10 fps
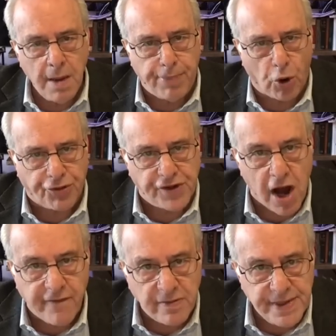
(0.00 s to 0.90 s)
Both
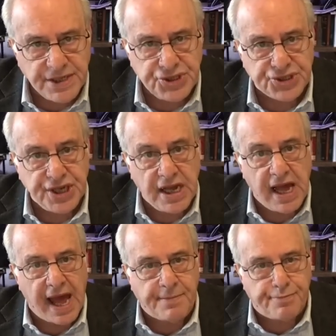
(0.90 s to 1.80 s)
governments
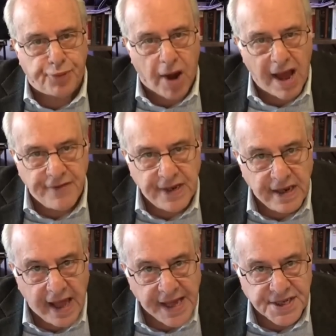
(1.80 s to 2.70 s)
and private
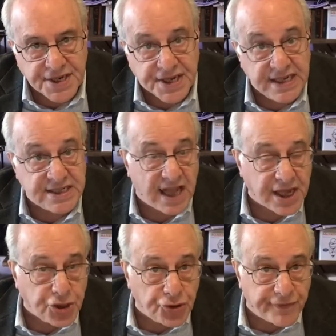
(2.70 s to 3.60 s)
entities
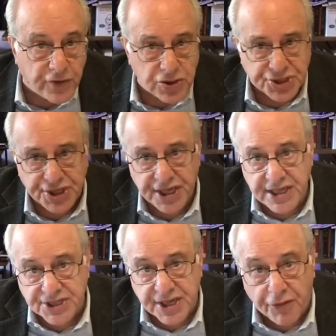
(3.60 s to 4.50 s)
like
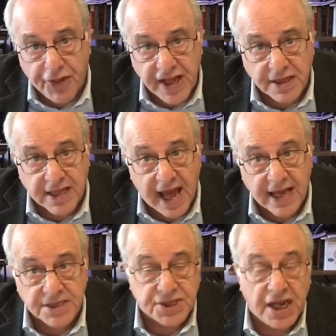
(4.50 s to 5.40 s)
universities and think
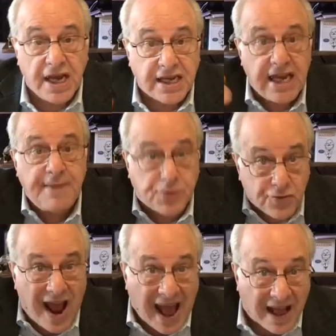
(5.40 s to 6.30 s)
tanks keep
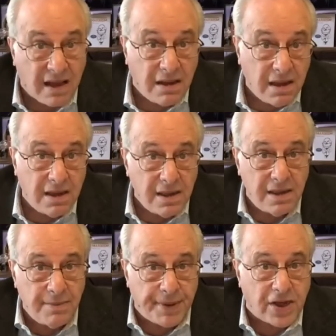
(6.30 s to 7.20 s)
track,
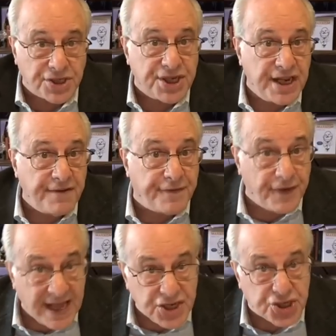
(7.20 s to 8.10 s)
because an
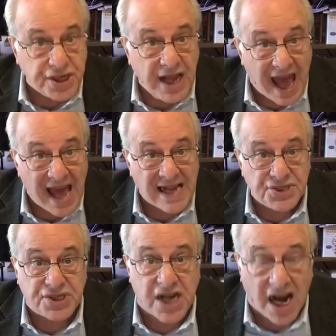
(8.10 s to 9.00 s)
inflation
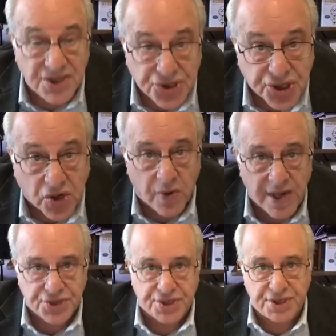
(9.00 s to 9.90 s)
has
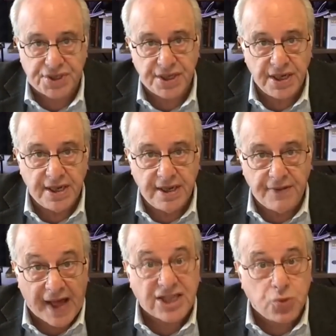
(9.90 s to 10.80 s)
consequences.
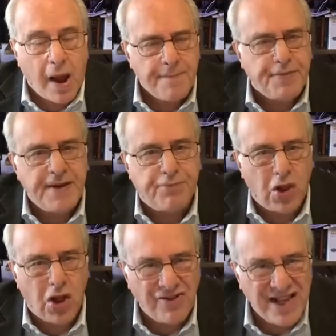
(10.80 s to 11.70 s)
That's why
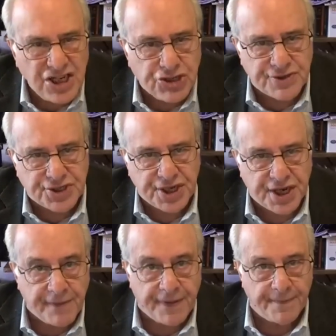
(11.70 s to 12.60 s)
people are interested
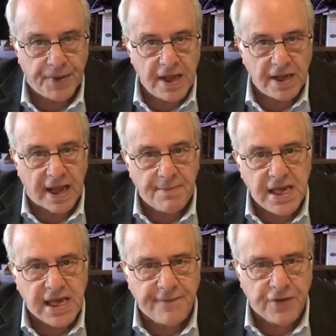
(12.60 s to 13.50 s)
in them. Let
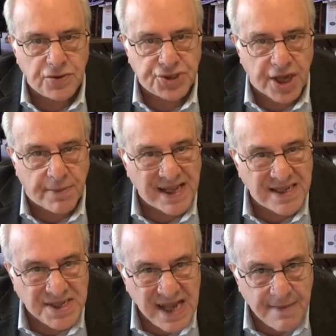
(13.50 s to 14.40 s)
me give you some
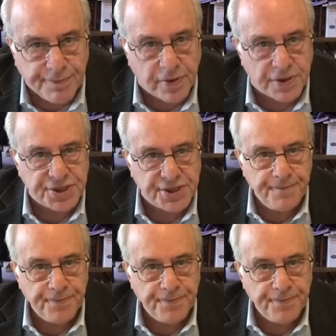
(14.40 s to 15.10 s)
examples.